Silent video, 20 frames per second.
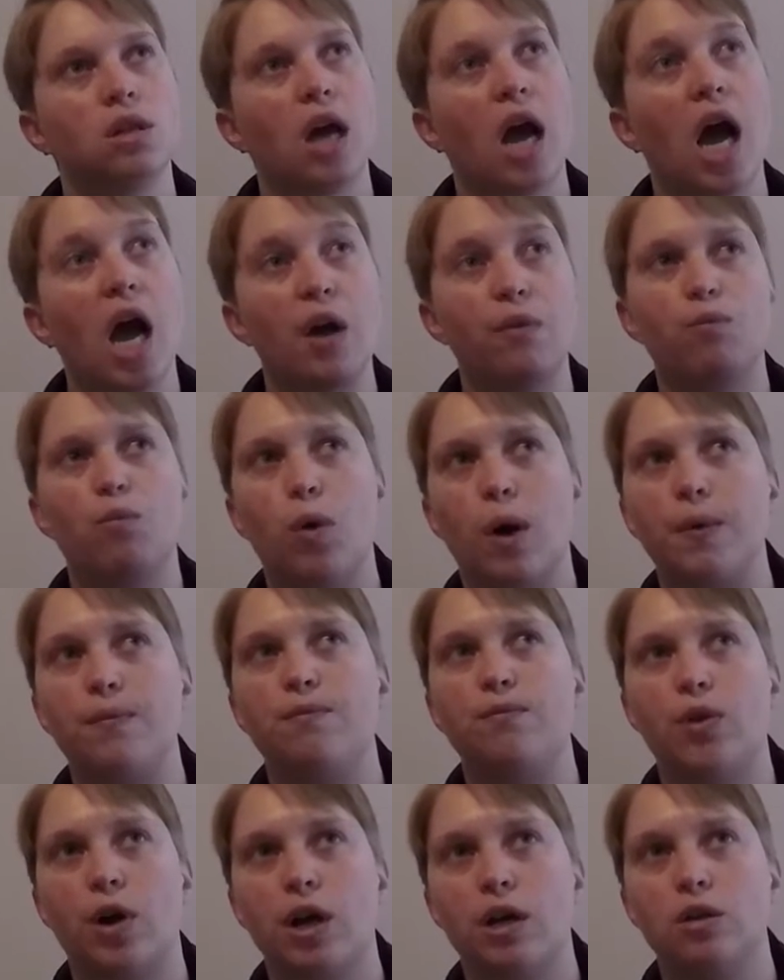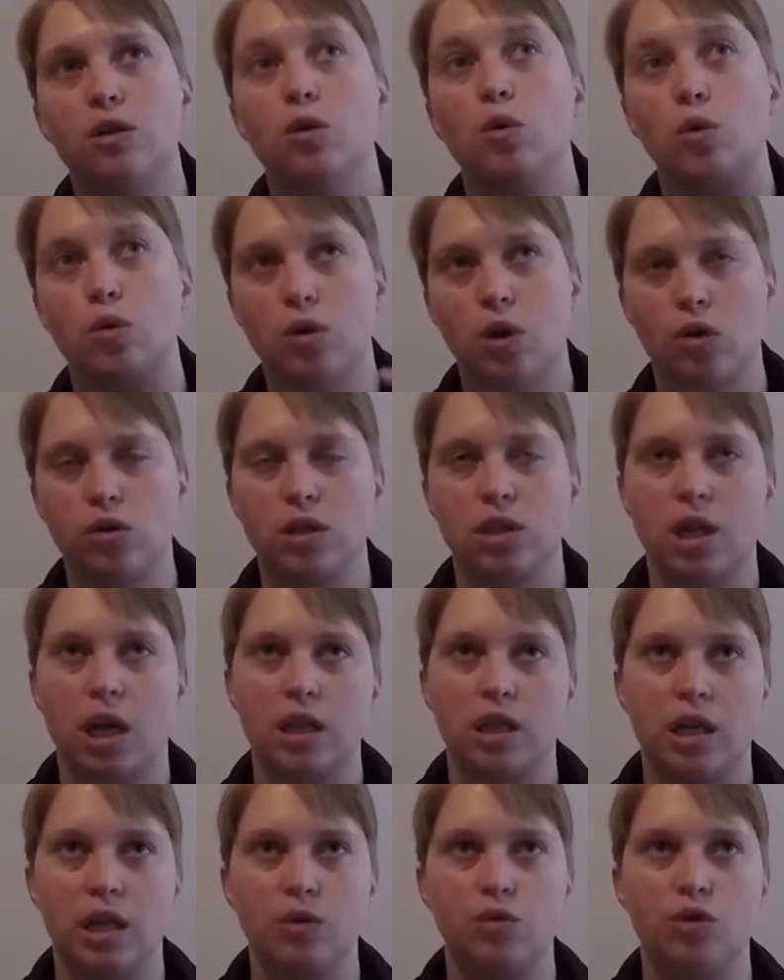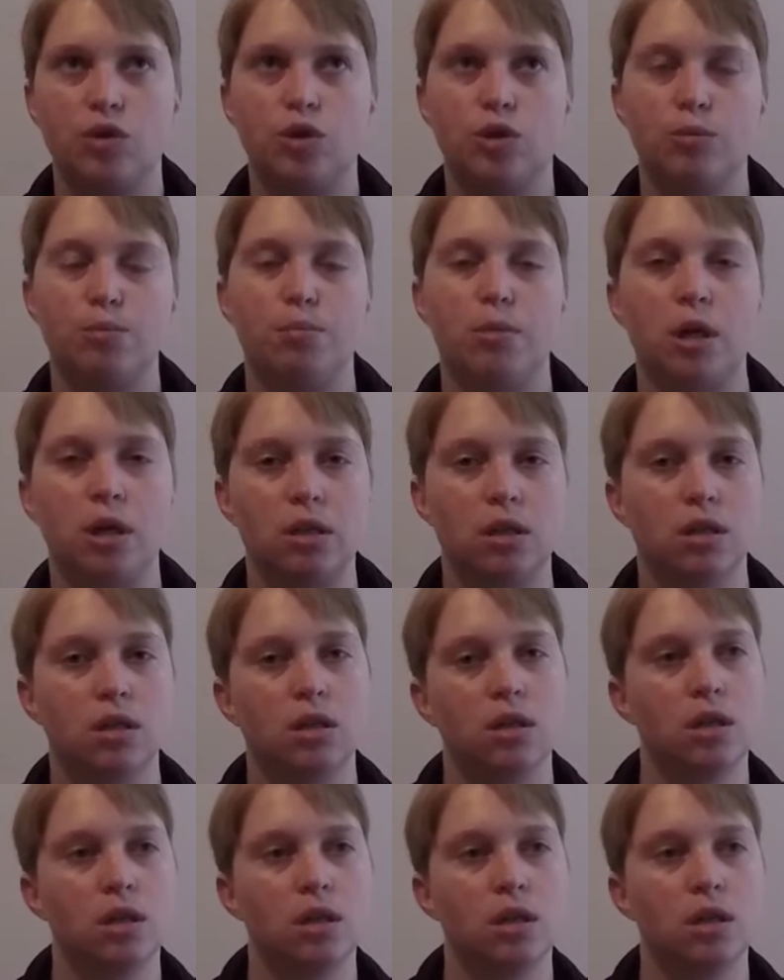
I had one friend who knows sign language, but